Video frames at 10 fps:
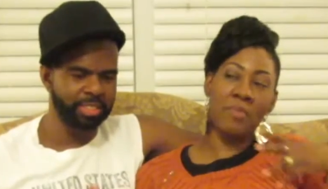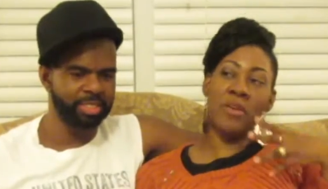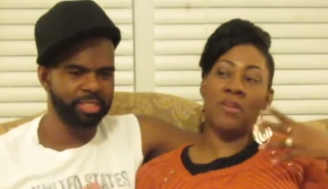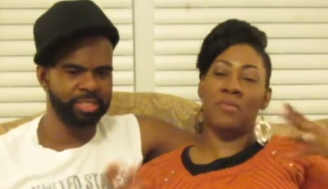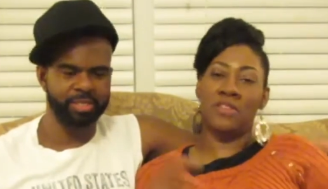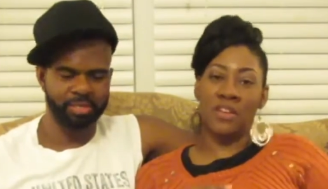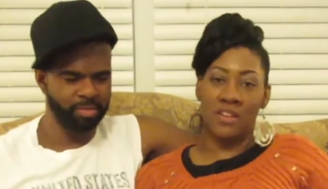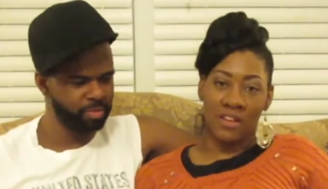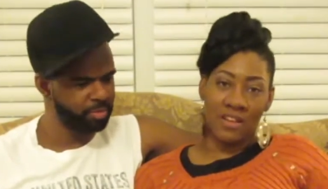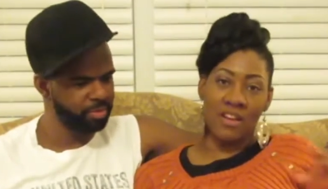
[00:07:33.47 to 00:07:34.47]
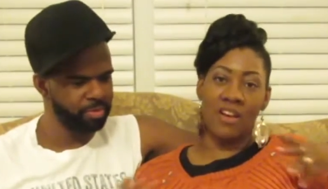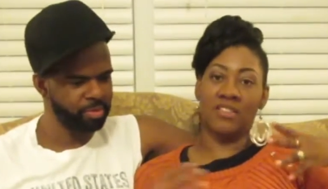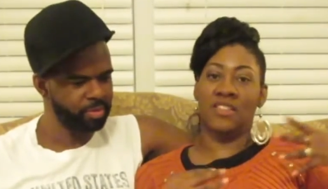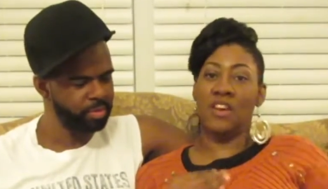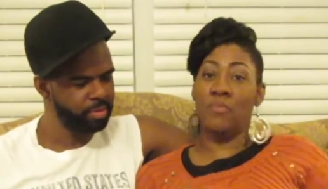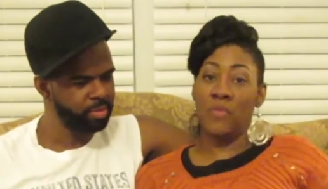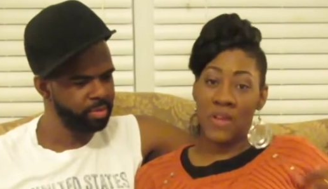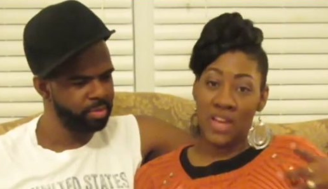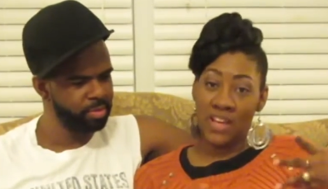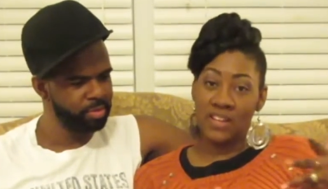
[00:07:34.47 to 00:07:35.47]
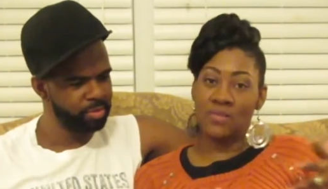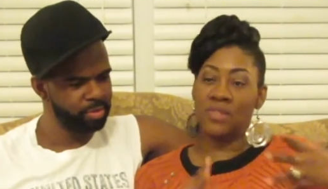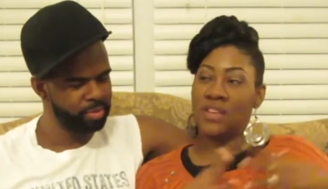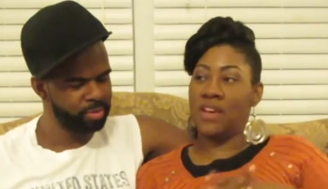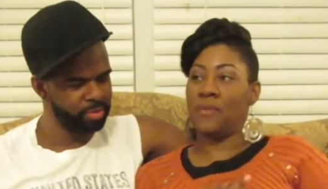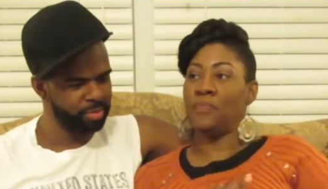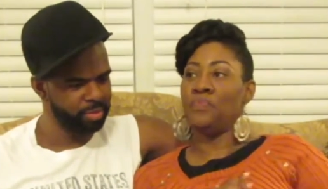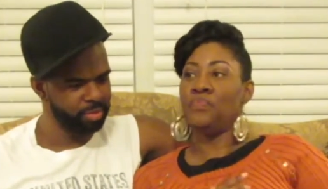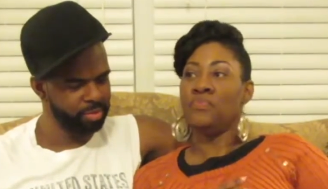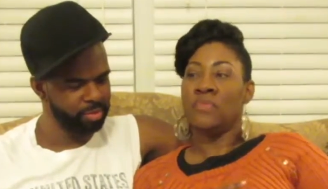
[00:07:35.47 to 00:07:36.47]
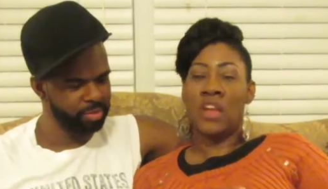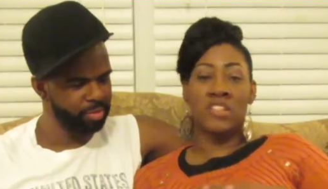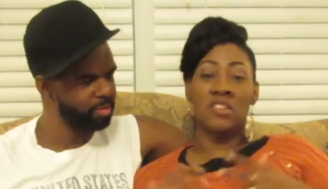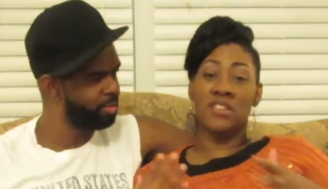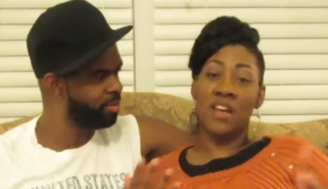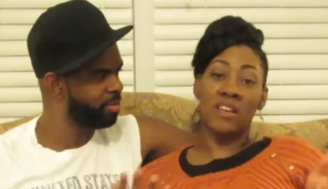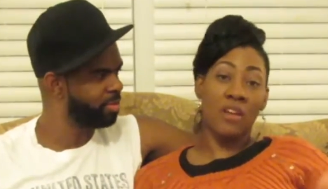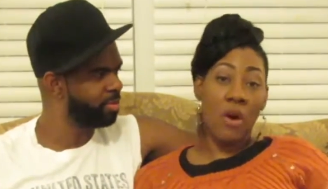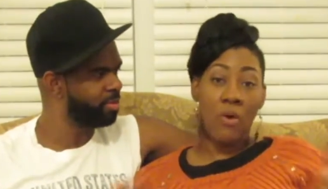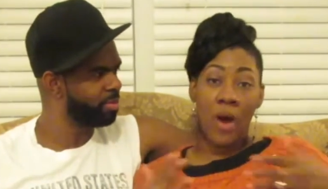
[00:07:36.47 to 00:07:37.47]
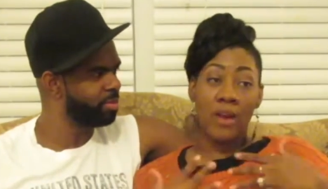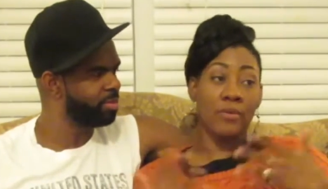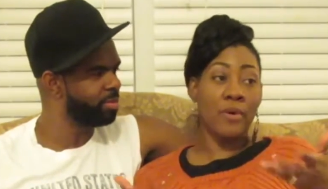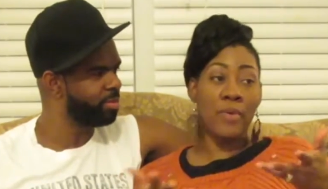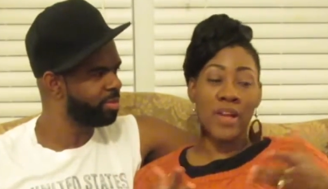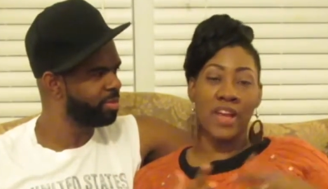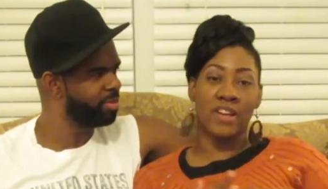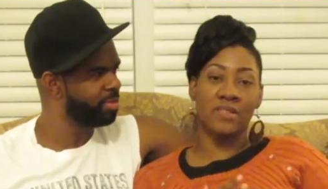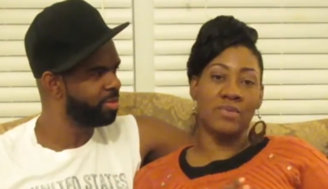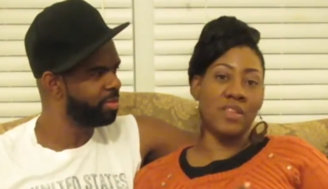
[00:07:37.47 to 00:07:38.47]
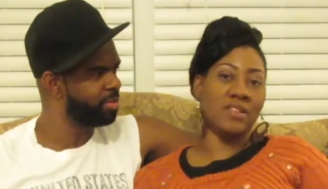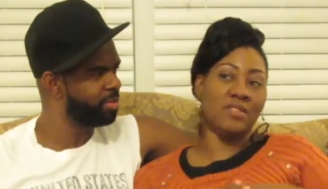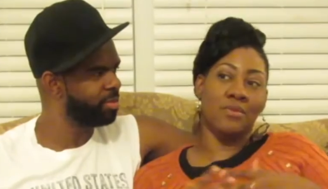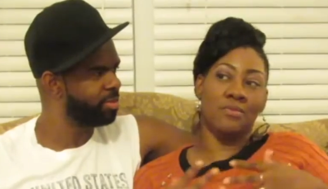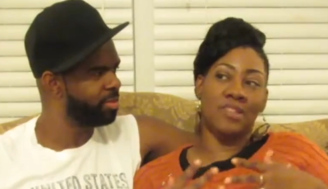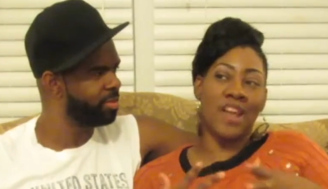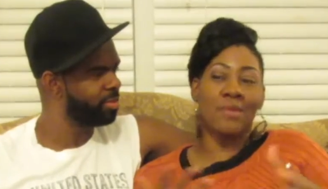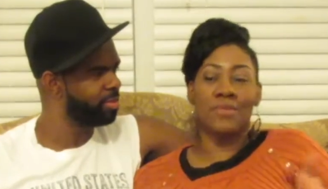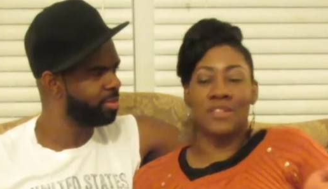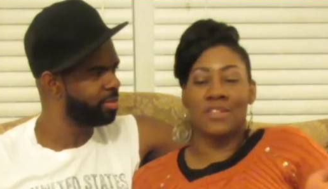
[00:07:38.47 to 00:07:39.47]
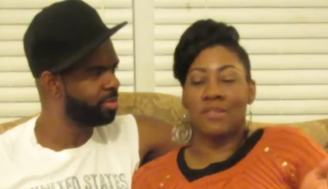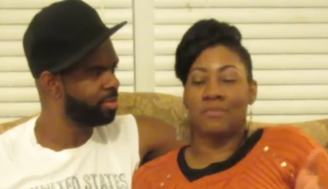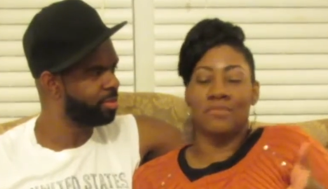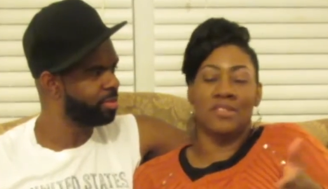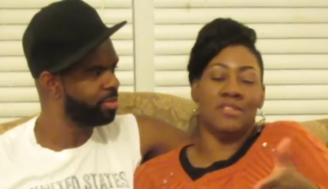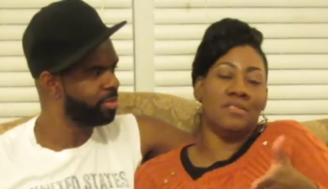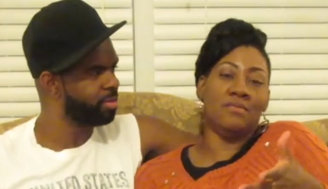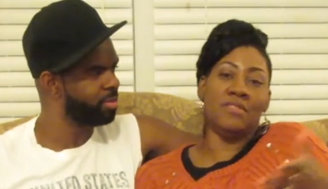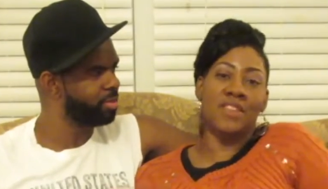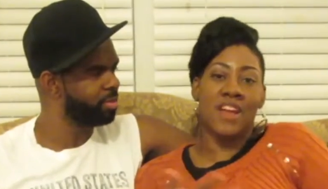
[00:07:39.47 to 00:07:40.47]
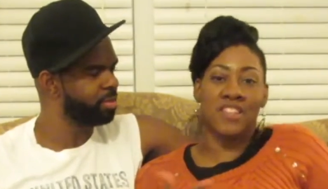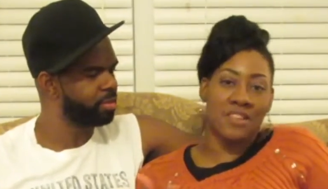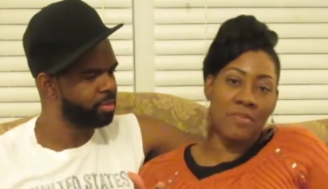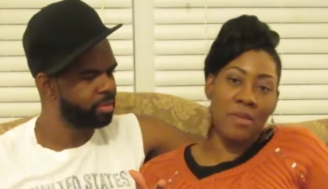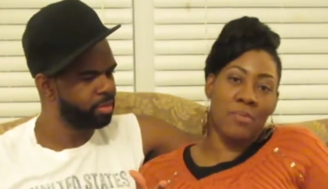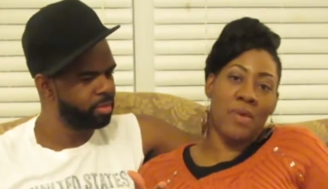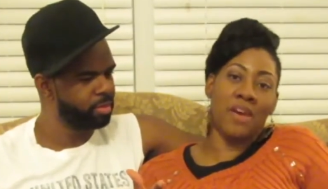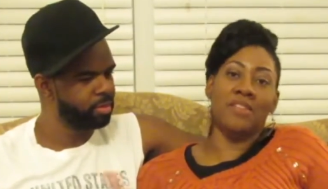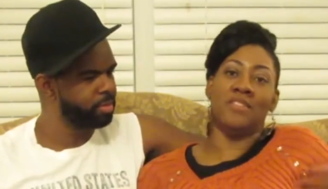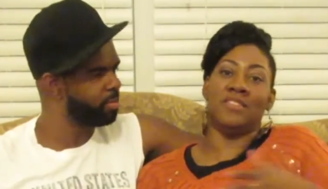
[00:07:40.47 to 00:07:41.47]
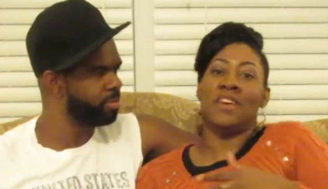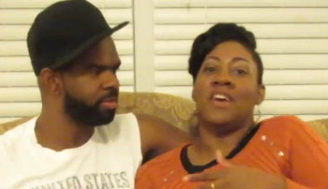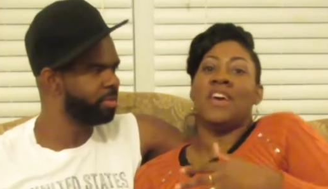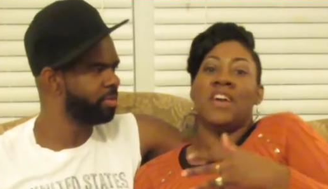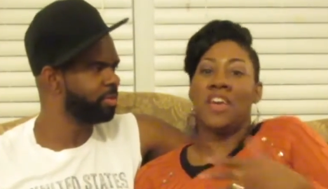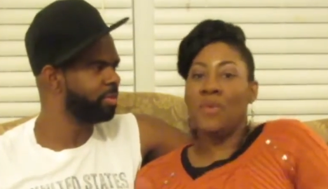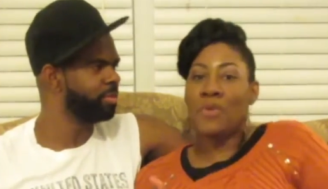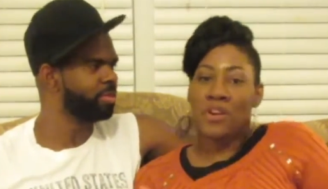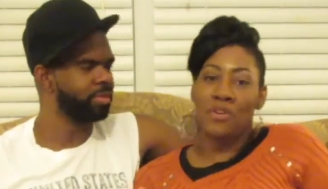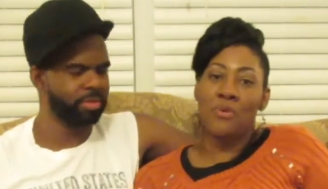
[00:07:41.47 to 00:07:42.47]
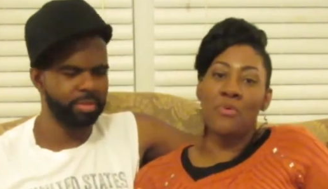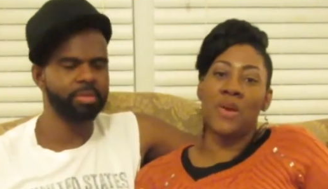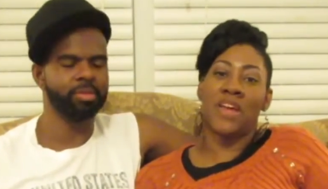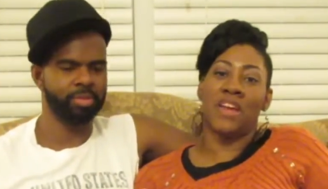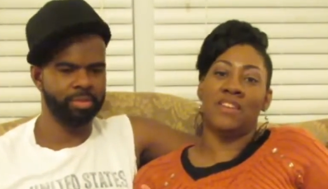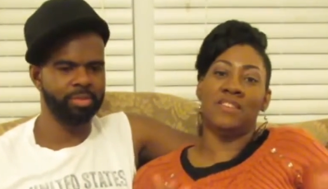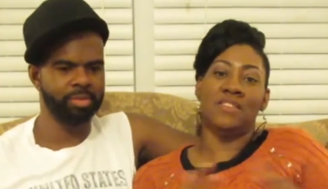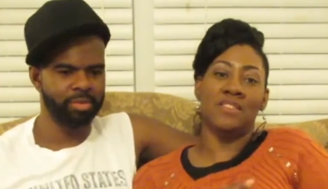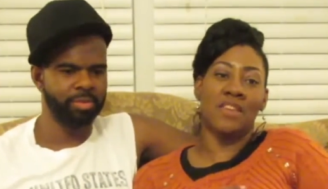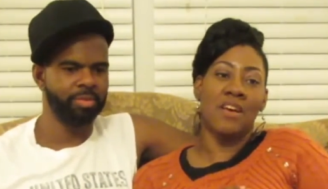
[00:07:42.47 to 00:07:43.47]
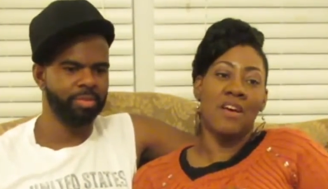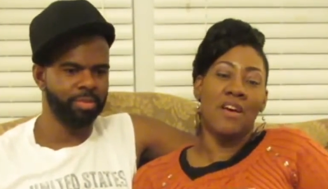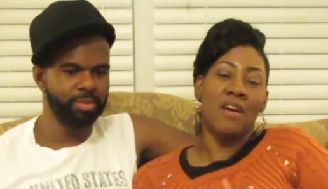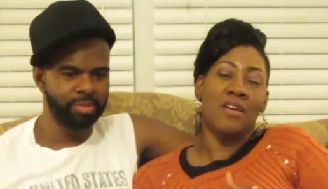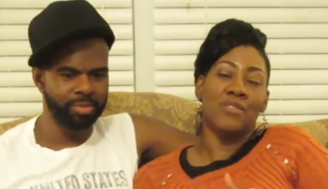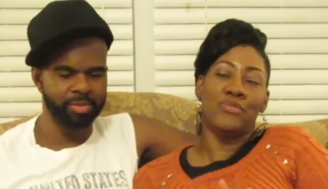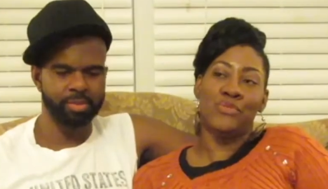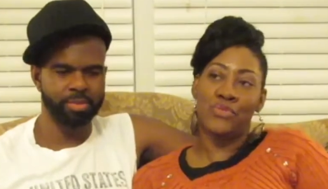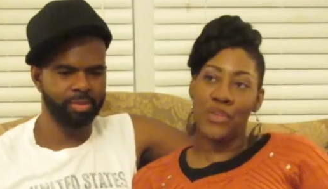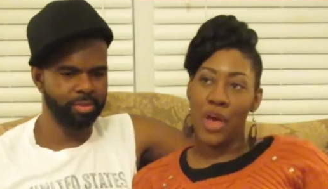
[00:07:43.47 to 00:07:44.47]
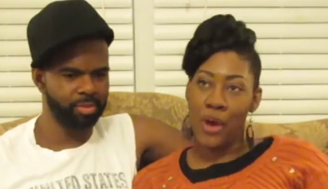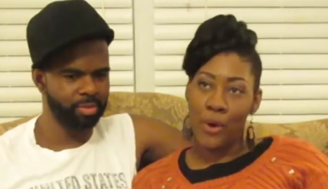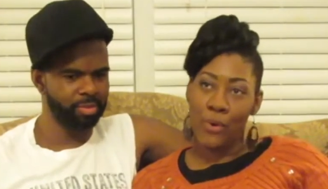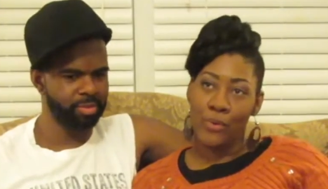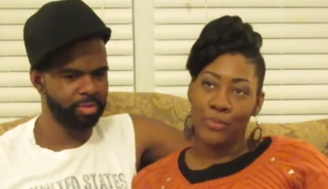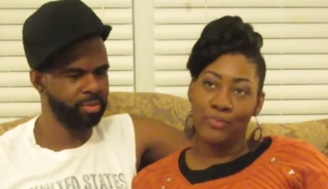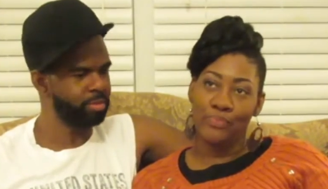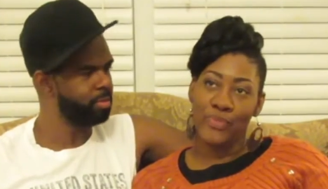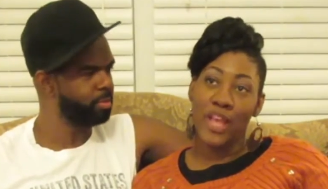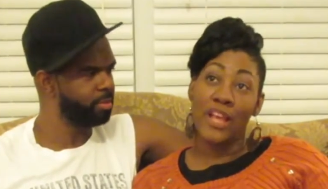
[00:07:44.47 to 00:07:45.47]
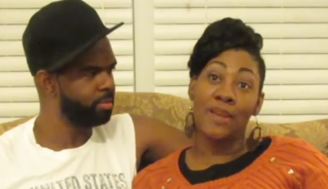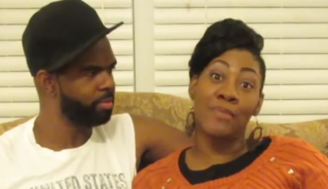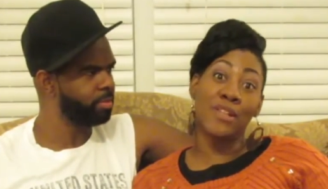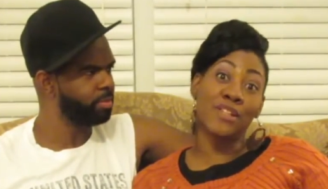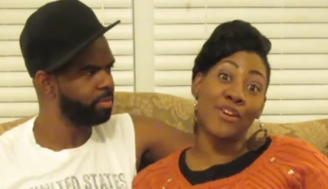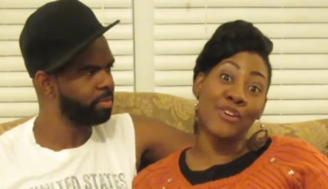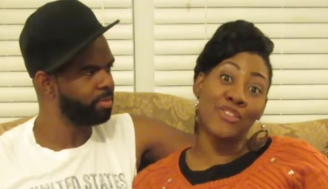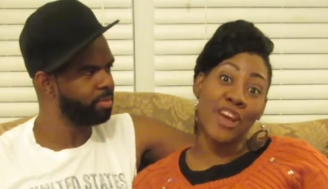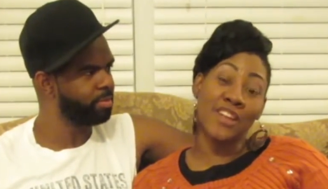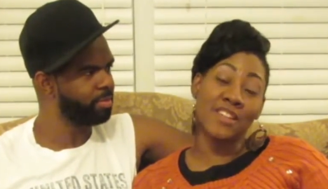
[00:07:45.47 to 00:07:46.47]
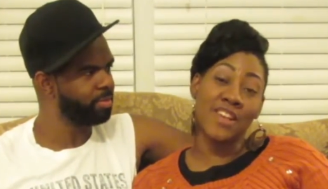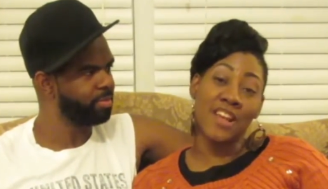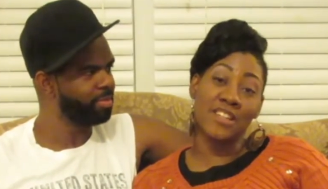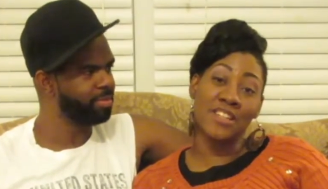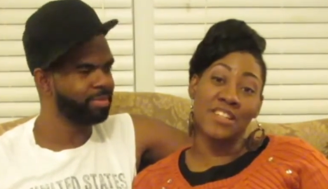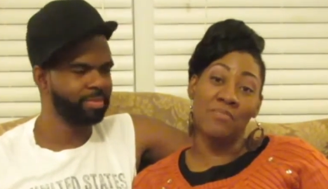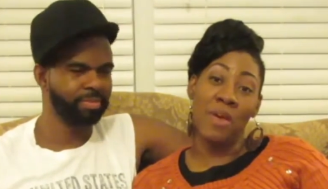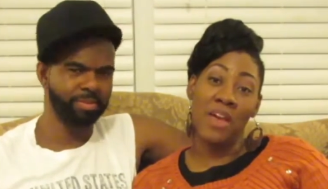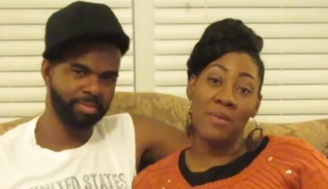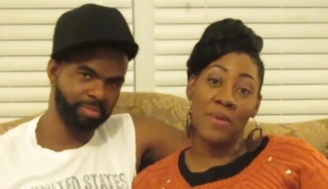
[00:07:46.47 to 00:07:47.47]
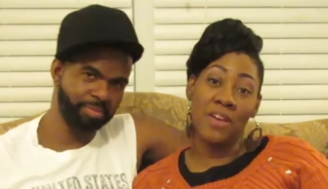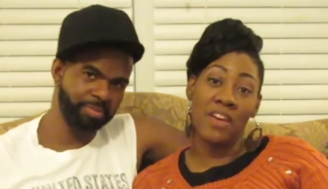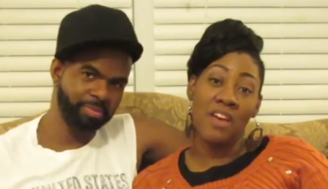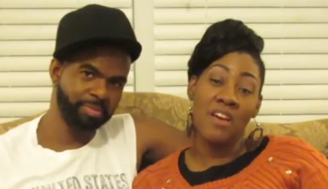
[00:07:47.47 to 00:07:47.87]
Speaker 1: my baby. Da da da da. Tell me where Candace was at. And she's like, no, I don't know where Candace was at. So that was him just snatching the baby back because he want to know what Candace is. So, in the midst of her trying to snatch this baby,